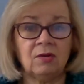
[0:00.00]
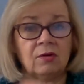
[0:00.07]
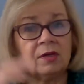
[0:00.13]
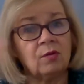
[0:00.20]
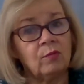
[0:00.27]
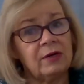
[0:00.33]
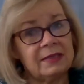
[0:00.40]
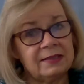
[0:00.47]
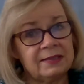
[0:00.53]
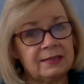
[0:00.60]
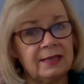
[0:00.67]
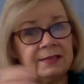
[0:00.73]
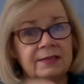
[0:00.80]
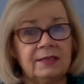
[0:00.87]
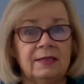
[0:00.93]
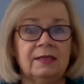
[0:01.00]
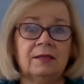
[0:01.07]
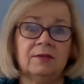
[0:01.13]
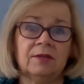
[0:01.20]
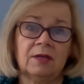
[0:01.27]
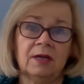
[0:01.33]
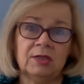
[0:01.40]
on it when it says
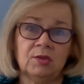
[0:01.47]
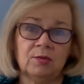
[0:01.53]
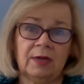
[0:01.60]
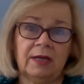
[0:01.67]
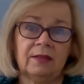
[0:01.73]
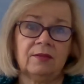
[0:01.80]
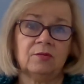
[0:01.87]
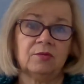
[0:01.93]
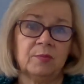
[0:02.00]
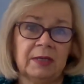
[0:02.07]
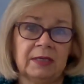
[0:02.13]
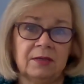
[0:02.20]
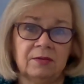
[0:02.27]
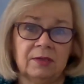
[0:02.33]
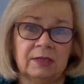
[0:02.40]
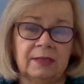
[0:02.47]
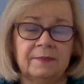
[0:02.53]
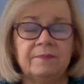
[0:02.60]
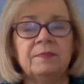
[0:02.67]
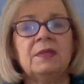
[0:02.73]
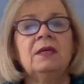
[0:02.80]
on the contract there's money on it.